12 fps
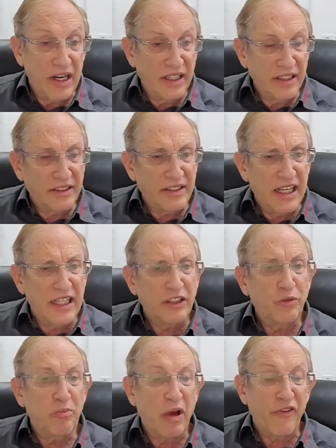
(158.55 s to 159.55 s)
And it
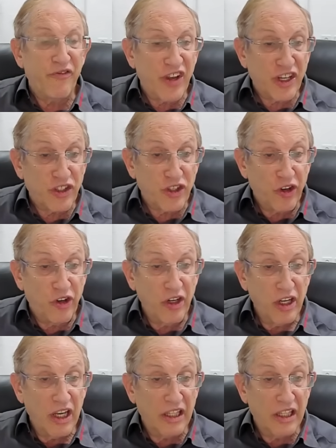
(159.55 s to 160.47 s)
sees my fixture,